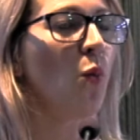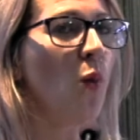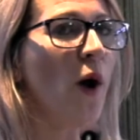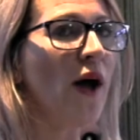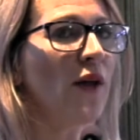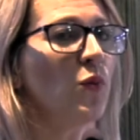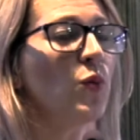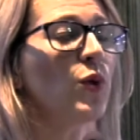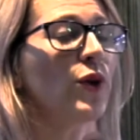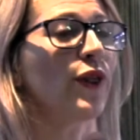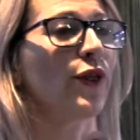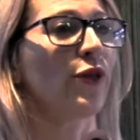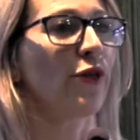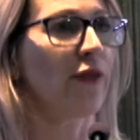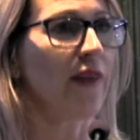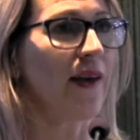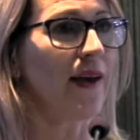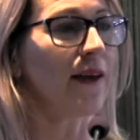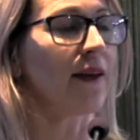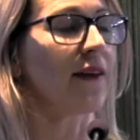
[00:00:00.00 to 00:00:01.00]
One would
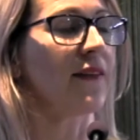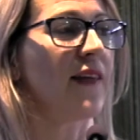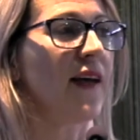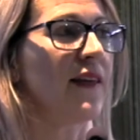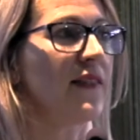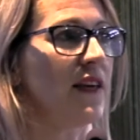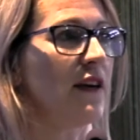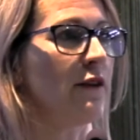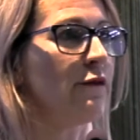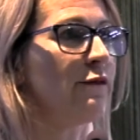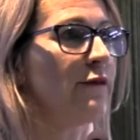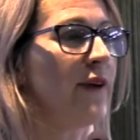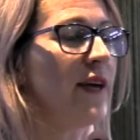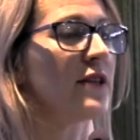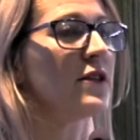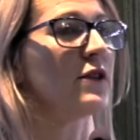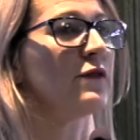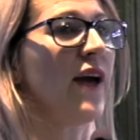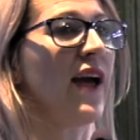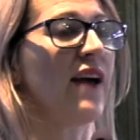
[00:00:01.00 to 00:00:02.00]
think that the
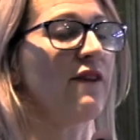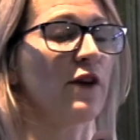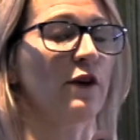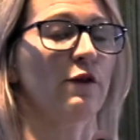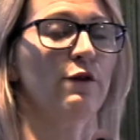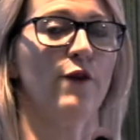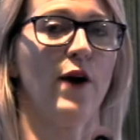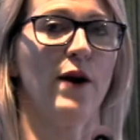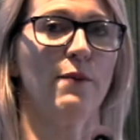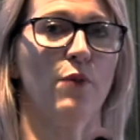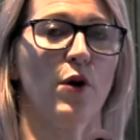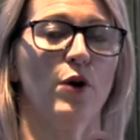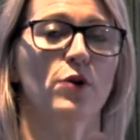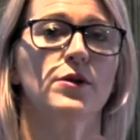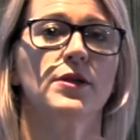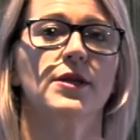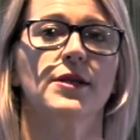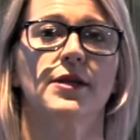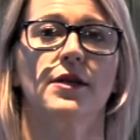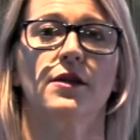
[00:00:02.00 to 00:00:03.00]
effect of having
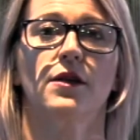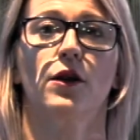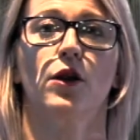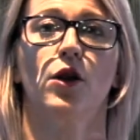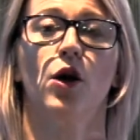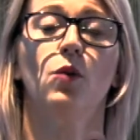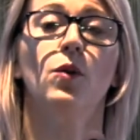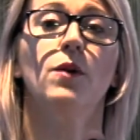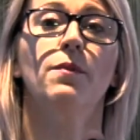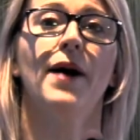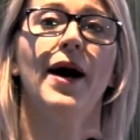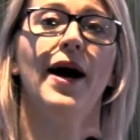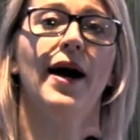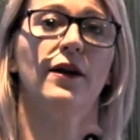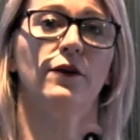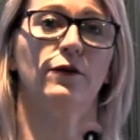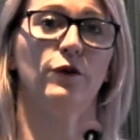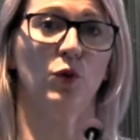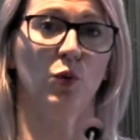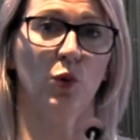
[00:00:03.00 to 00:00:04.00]
fibrosis in the lower
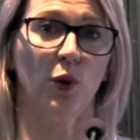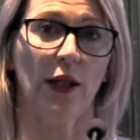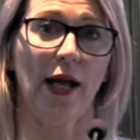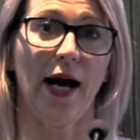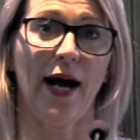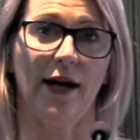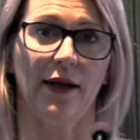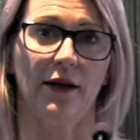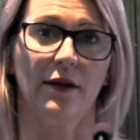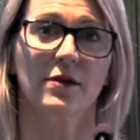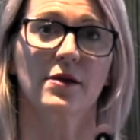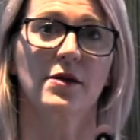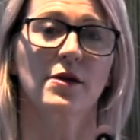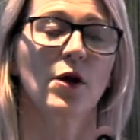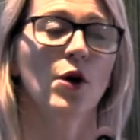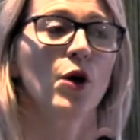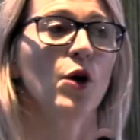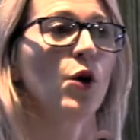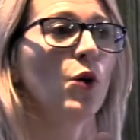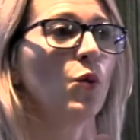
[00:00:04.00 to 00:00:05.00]
part of your lungs
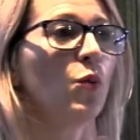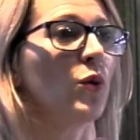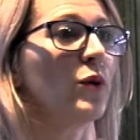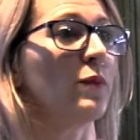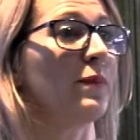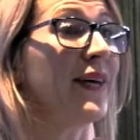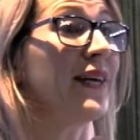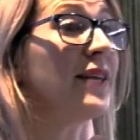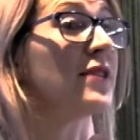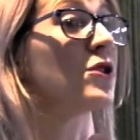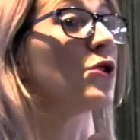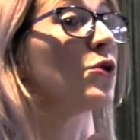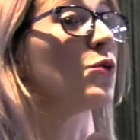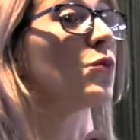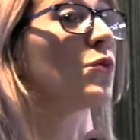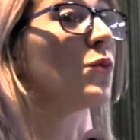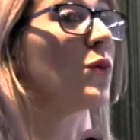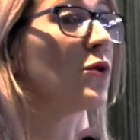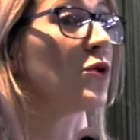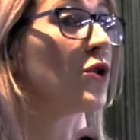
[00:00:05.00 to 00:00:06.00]
would be
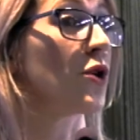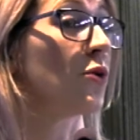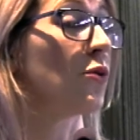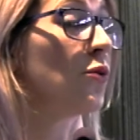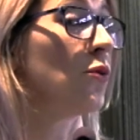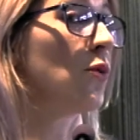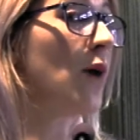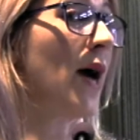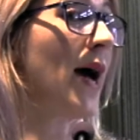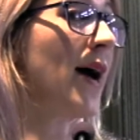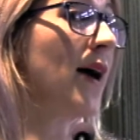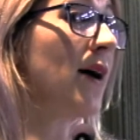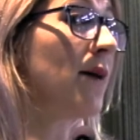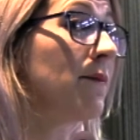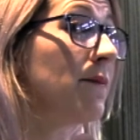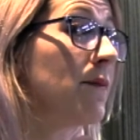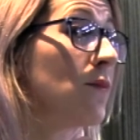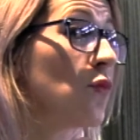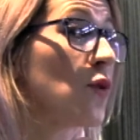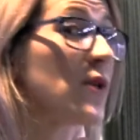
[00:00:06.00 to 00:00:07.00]
to
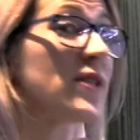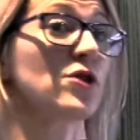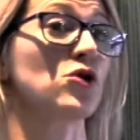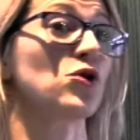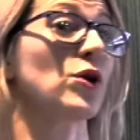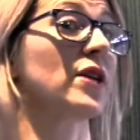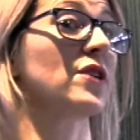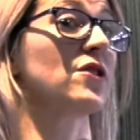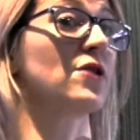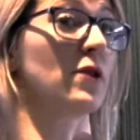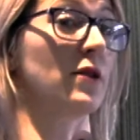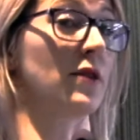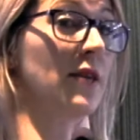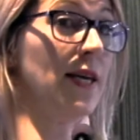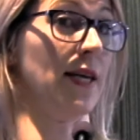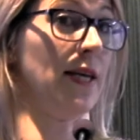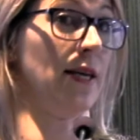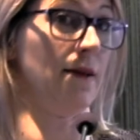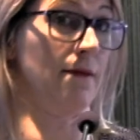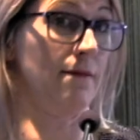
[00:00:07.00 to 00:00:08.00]
restrict
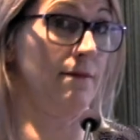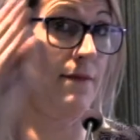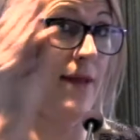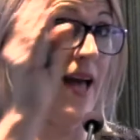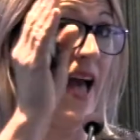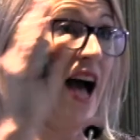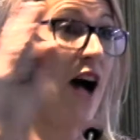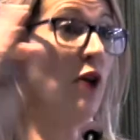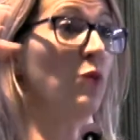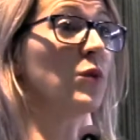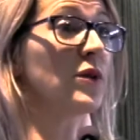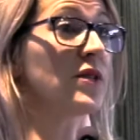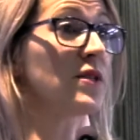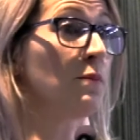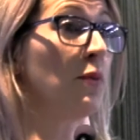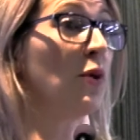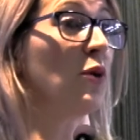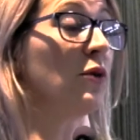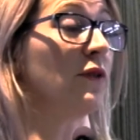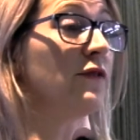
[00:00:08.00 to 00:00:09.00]
the outwards
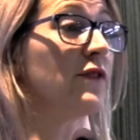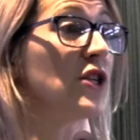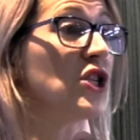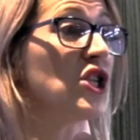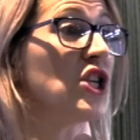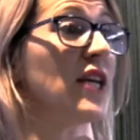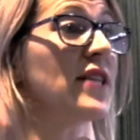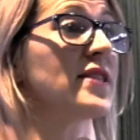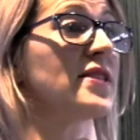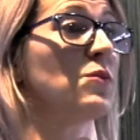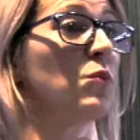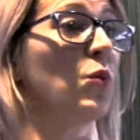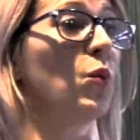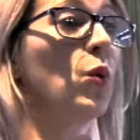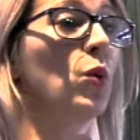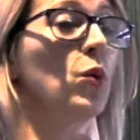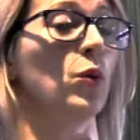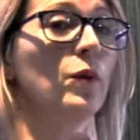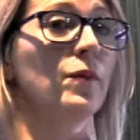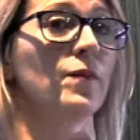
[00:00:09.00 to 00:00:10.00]
pull of the chest
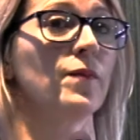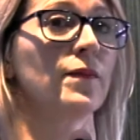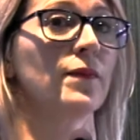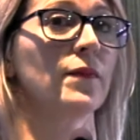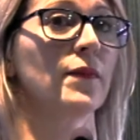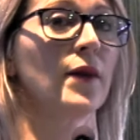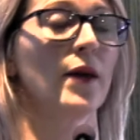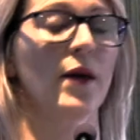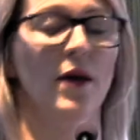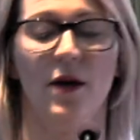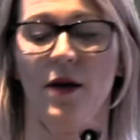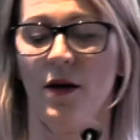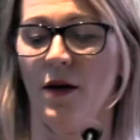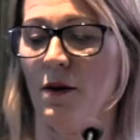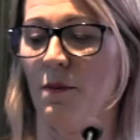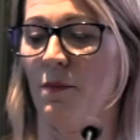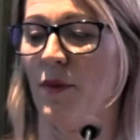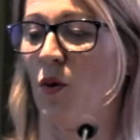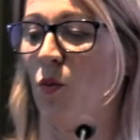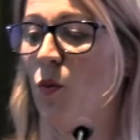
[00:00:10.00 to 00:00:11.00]
wall.
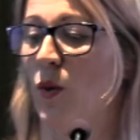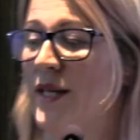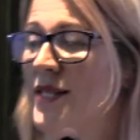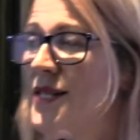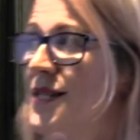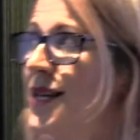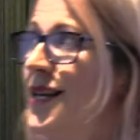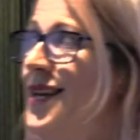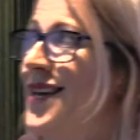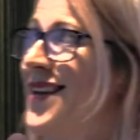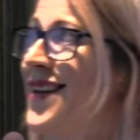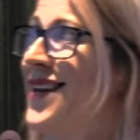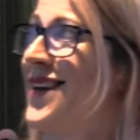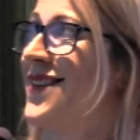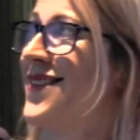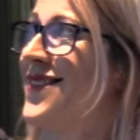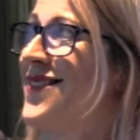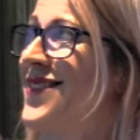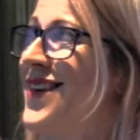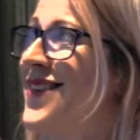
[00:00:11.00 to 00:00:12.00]
But we see
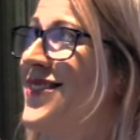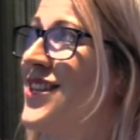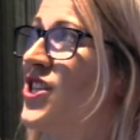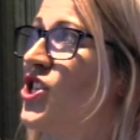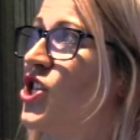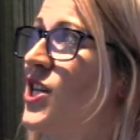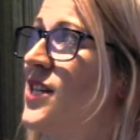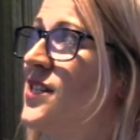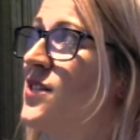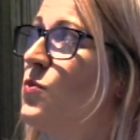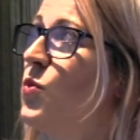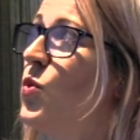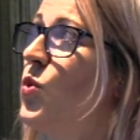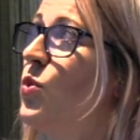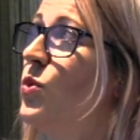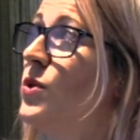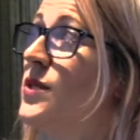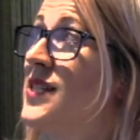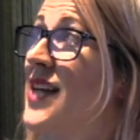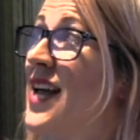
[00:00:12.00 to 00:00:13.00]
here that the chest
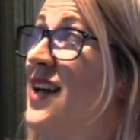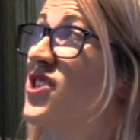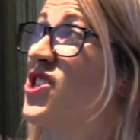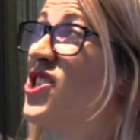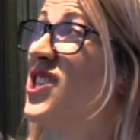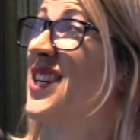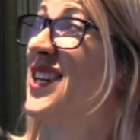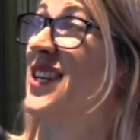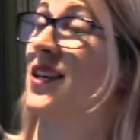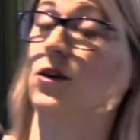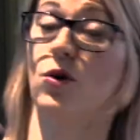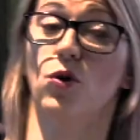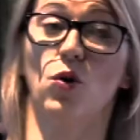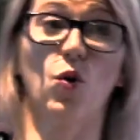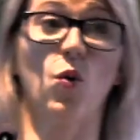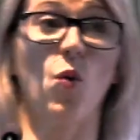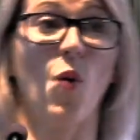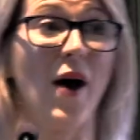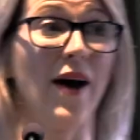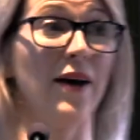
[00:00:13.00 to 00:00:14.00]
wall is actually
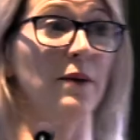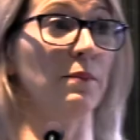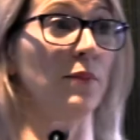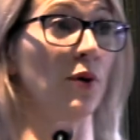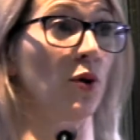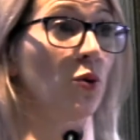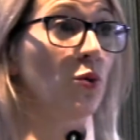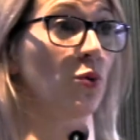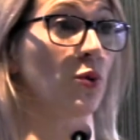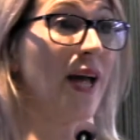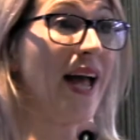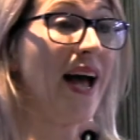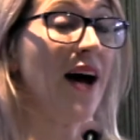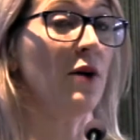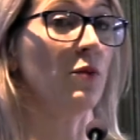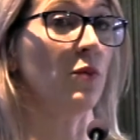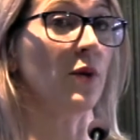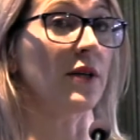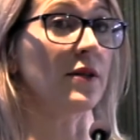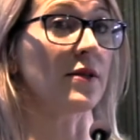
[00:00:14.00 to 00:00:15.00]
quite pulled
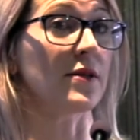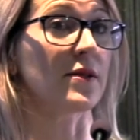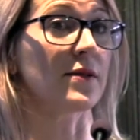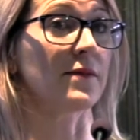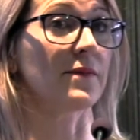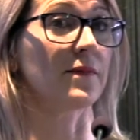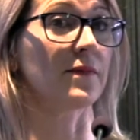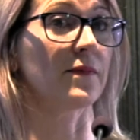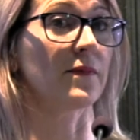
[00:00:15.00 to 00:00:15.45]
outwards.